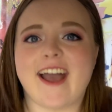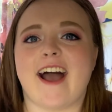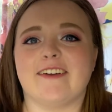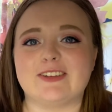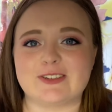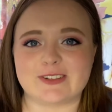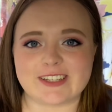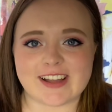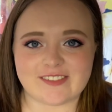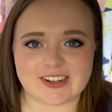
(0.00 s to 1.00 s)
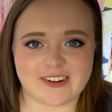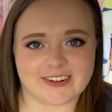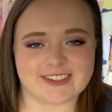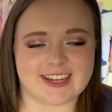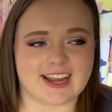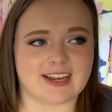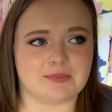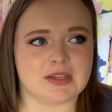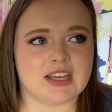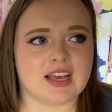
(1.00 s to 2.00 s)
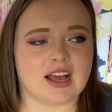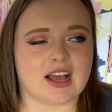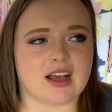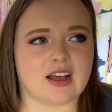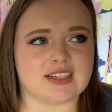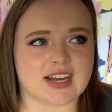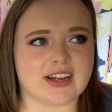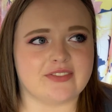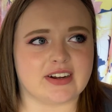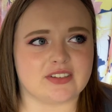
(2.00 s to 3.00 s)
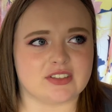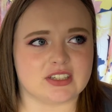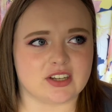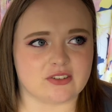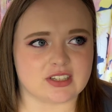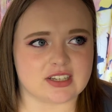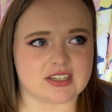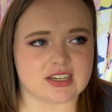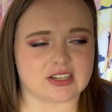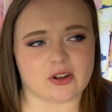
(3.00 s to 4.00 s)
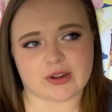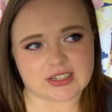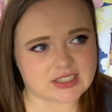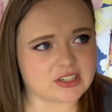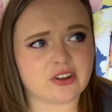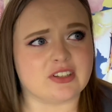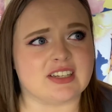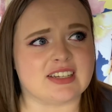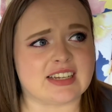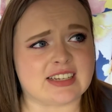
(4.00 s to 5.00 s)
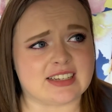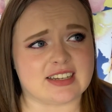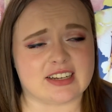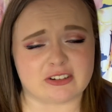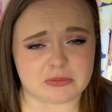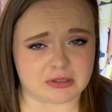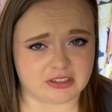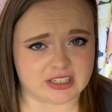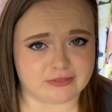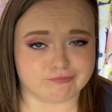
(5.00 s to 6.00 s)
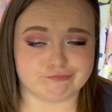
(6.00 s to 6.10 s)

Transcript: I was really having a hard time. A side effect of ketosis and going into ketosis is irritability.